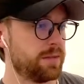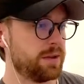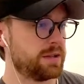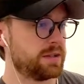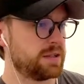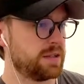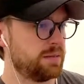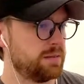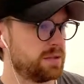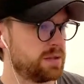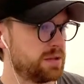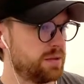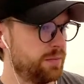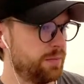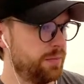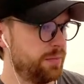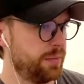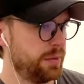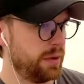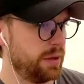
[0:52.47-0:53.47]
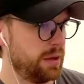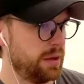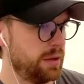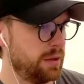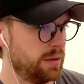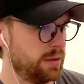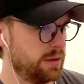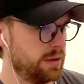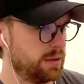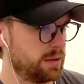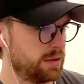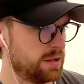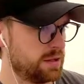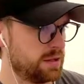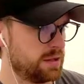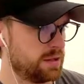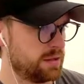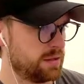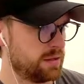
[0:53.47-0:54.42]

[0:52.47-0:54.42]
It seems to be is it